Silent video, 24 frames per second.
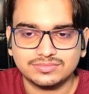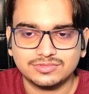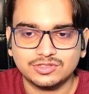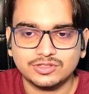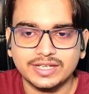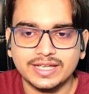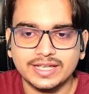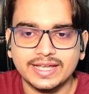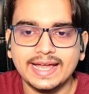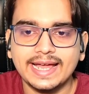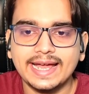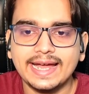
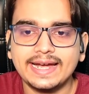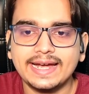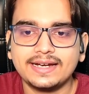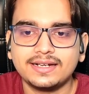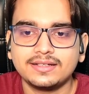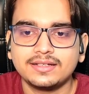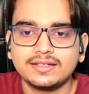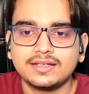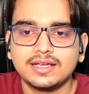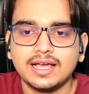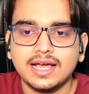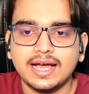Okay,
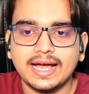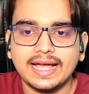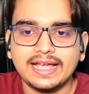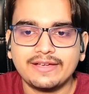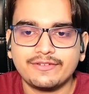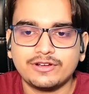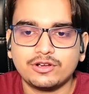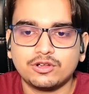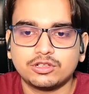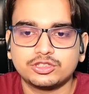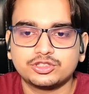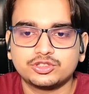and I
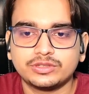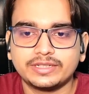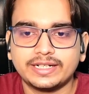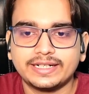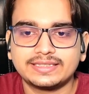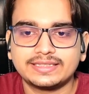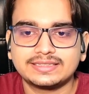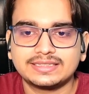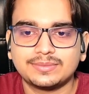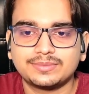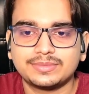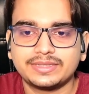will also
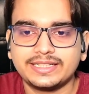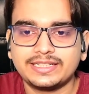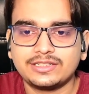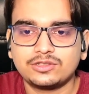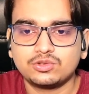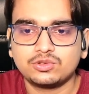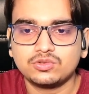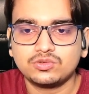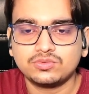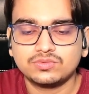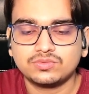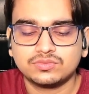get something
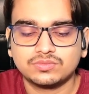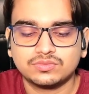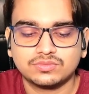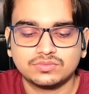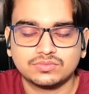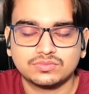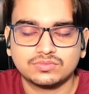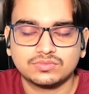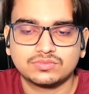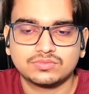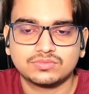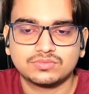to
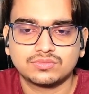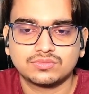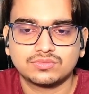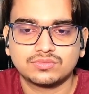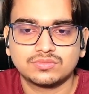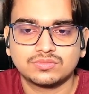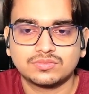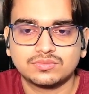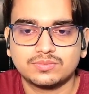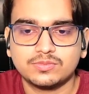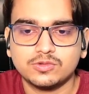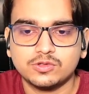
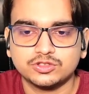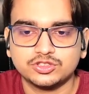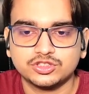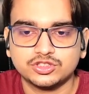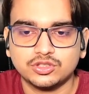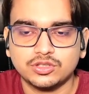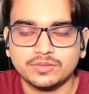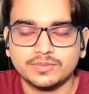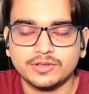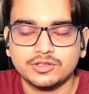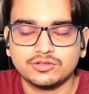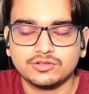
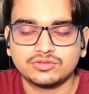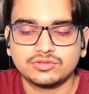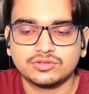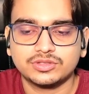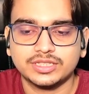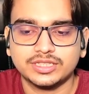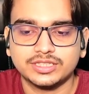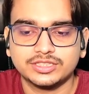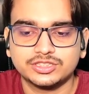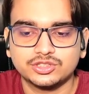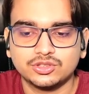post about. Okay,